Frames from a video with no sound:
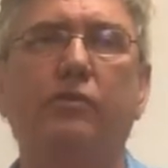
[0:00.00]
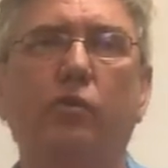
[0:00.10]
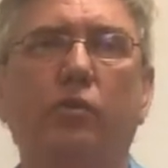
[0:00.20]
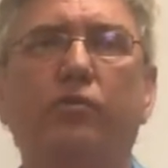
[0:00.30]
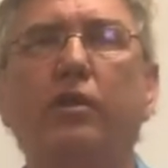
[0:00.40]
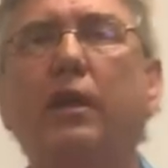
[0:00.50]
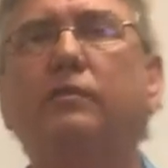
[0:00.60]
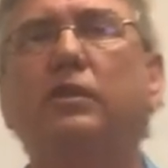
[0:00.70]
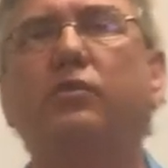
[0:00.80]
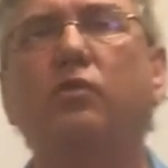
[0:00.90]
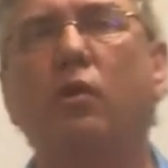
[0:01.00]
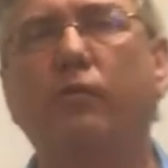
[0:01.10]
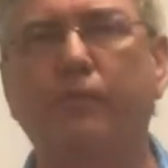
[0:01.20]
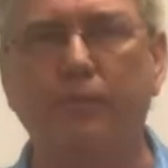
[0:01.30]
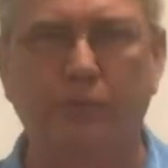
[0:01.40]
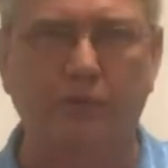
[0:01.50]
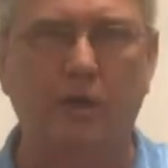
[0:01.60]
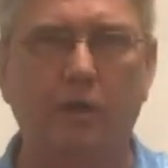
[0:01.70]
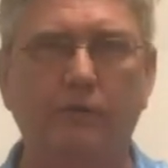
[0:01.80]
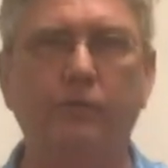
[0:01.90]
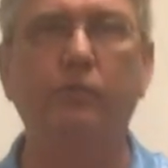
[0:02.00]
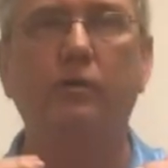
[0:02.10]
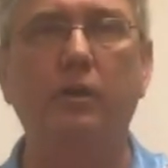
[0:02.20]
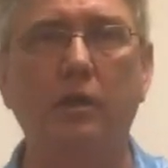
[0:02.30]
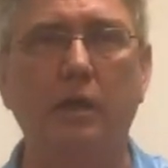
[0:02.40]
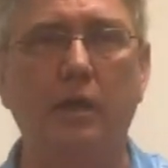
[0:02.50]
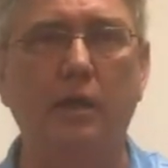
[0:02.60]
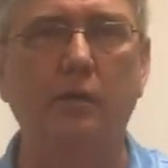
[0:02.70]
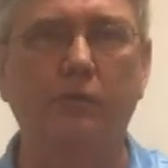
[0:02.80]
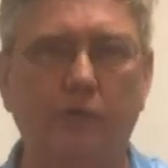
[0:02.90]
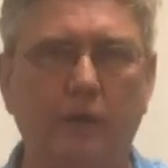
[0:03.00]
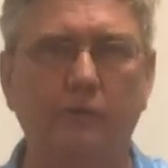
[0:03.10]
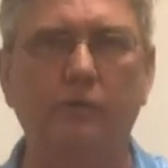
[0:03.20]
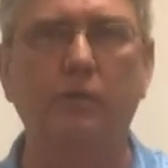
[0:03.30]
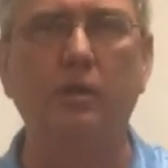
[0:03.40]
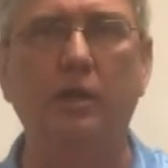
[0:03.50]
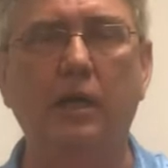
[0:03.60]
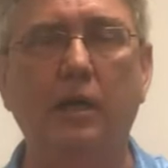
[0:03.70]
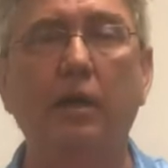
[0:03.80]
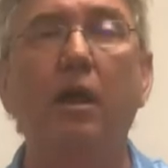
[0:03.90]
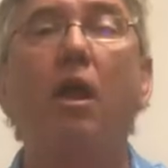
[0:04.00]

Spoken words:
So instead of just going from soft to a little loud, soft to a little loud,